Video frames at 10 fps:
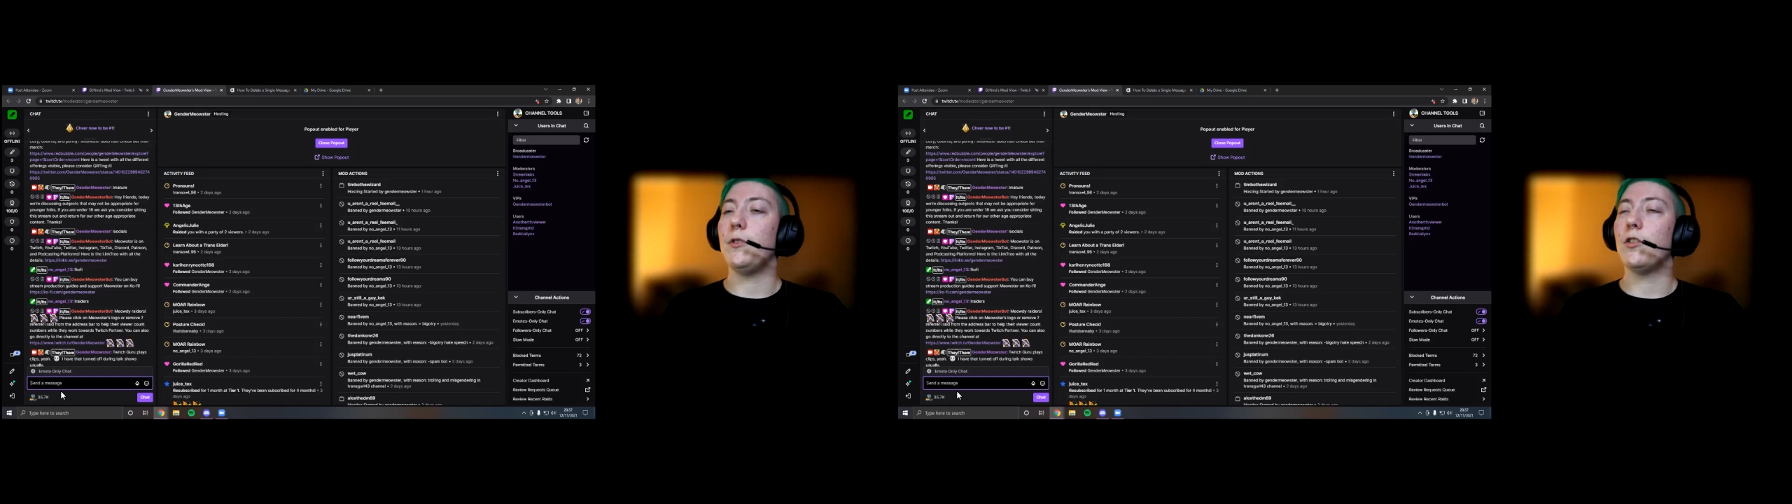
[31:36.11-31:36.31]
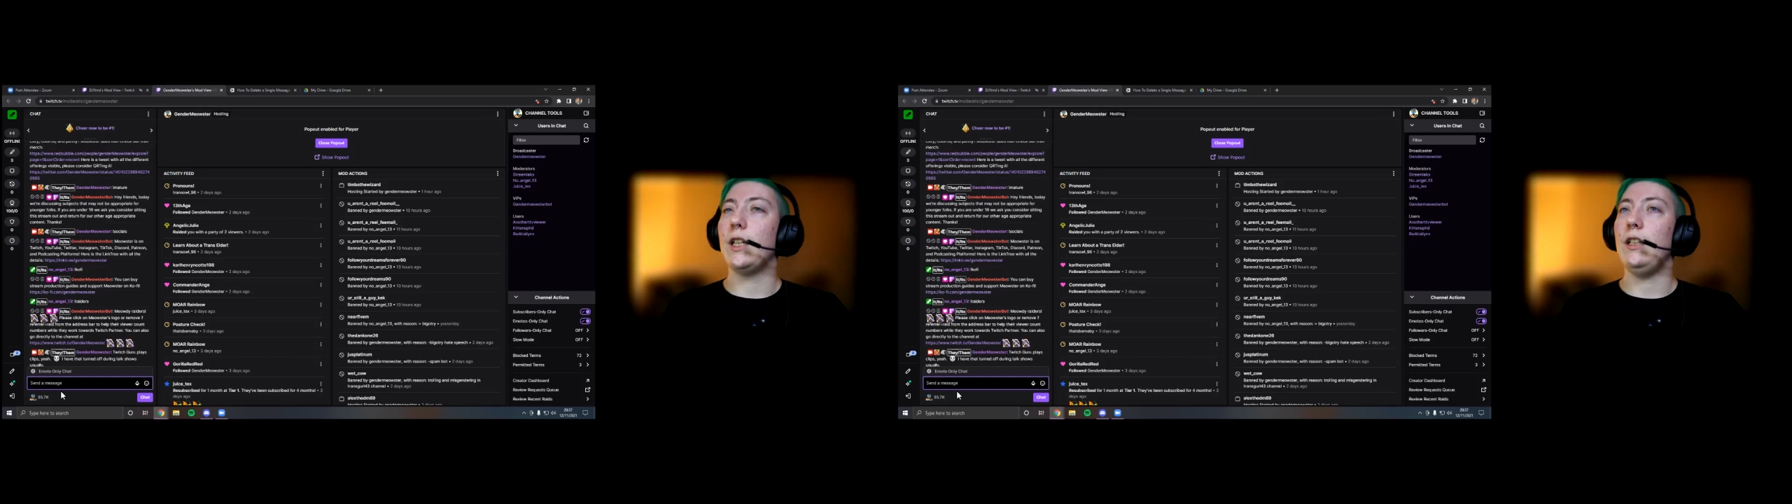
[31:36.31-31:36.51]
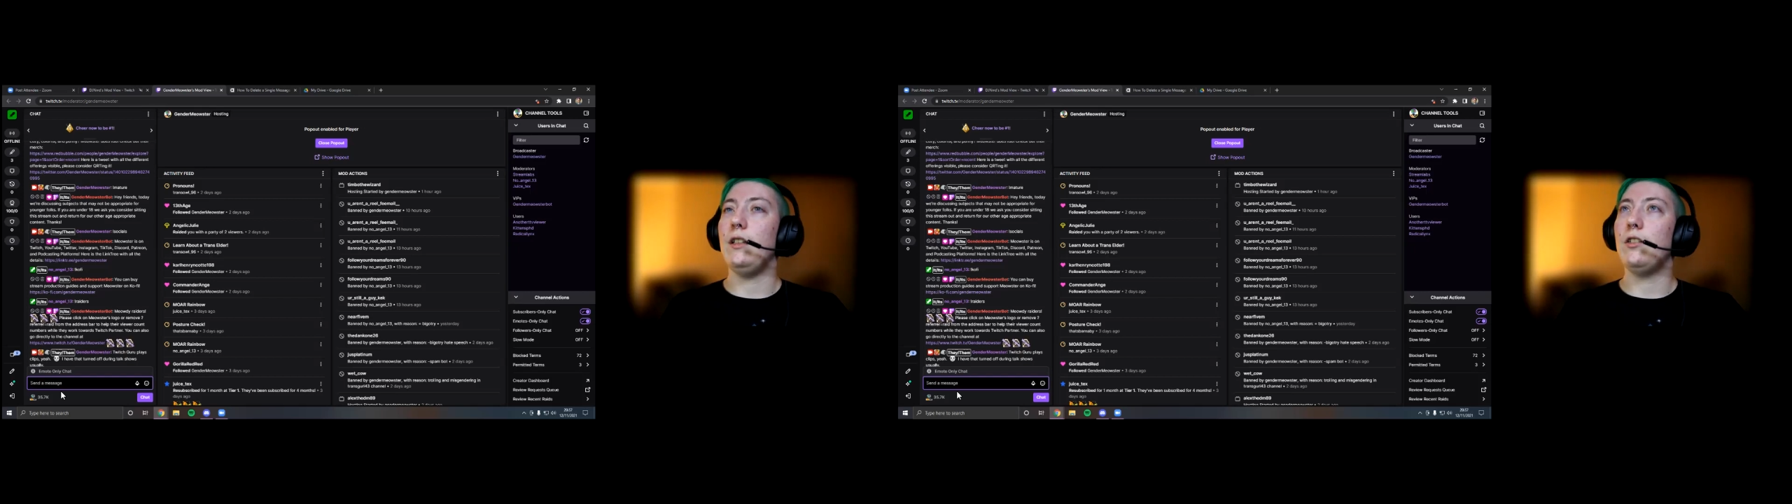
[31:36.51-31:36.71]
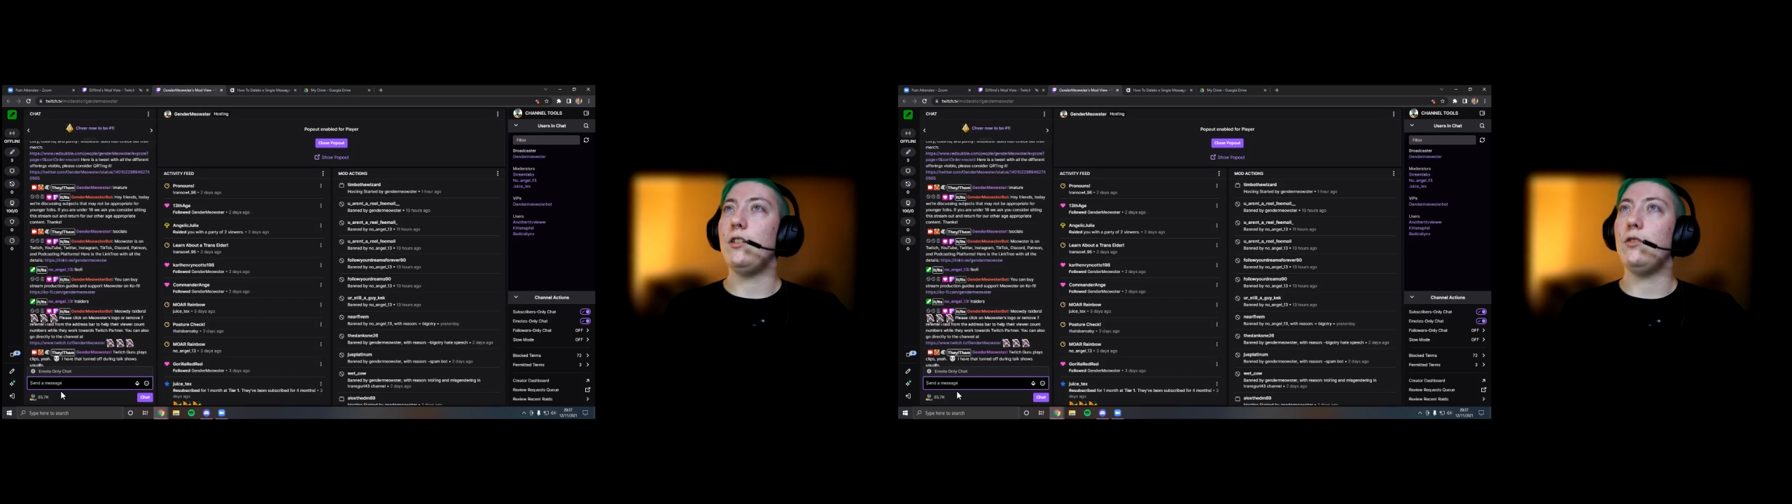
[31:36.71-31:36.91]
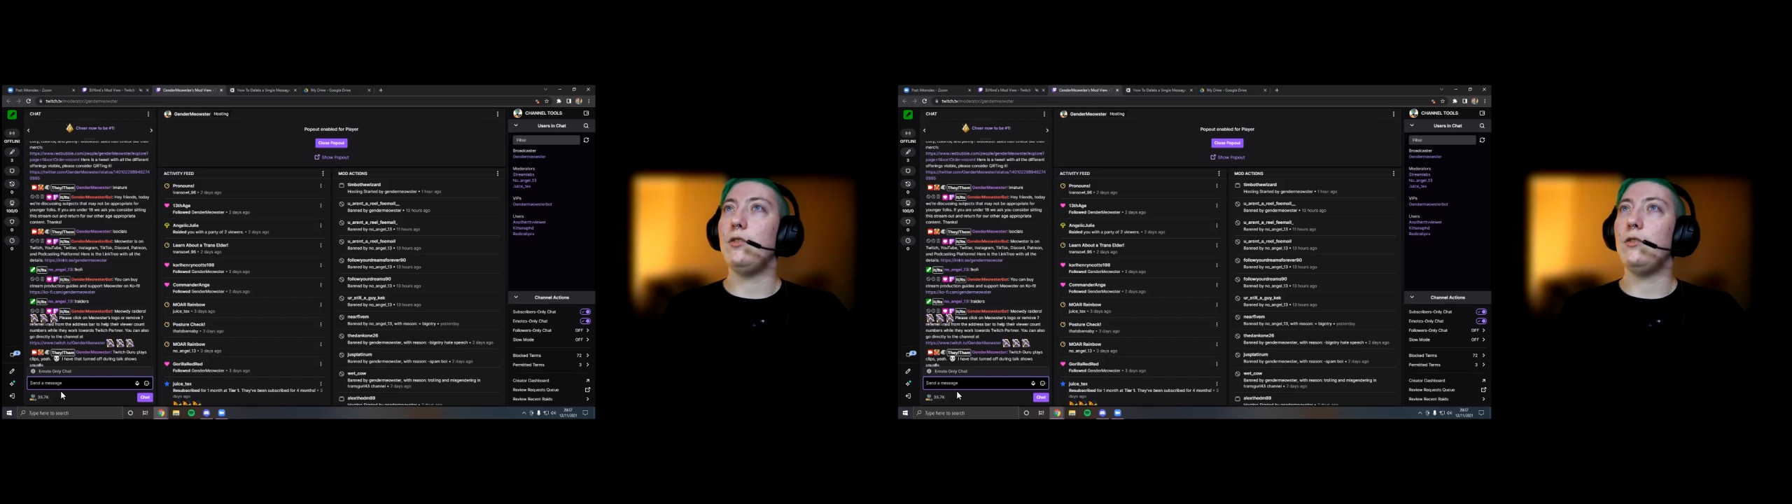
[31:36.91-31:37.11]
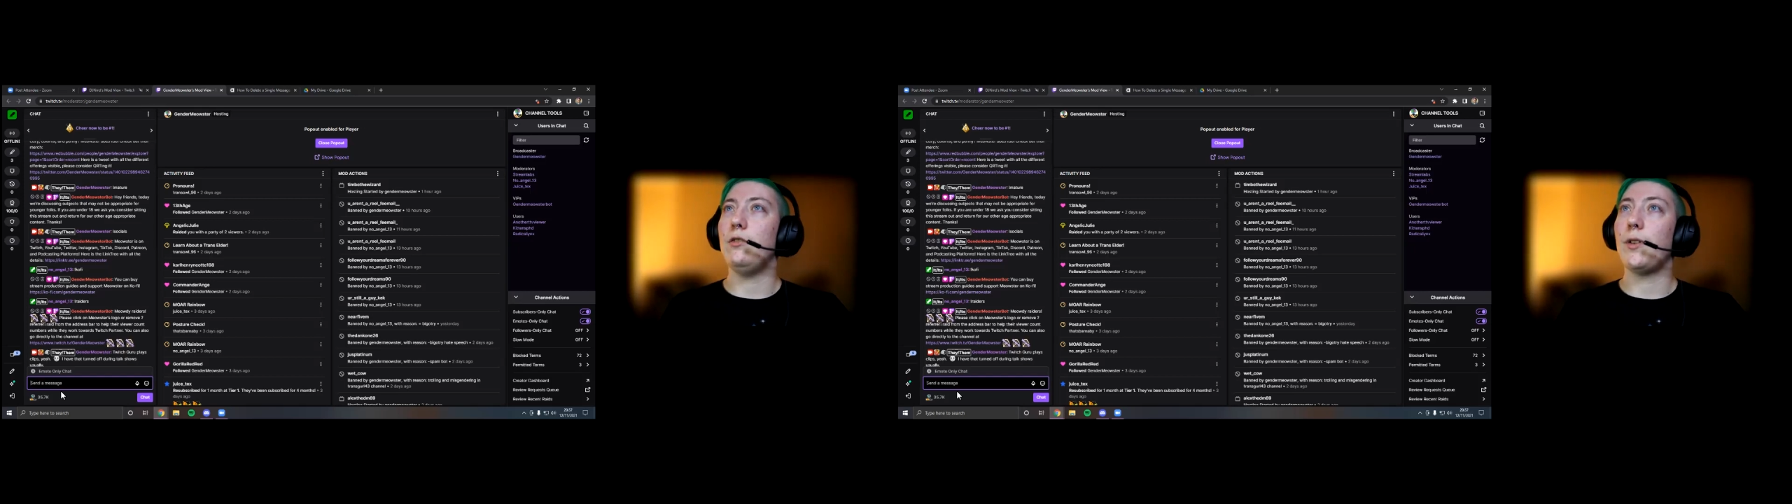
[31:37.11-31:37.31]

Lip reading: greet new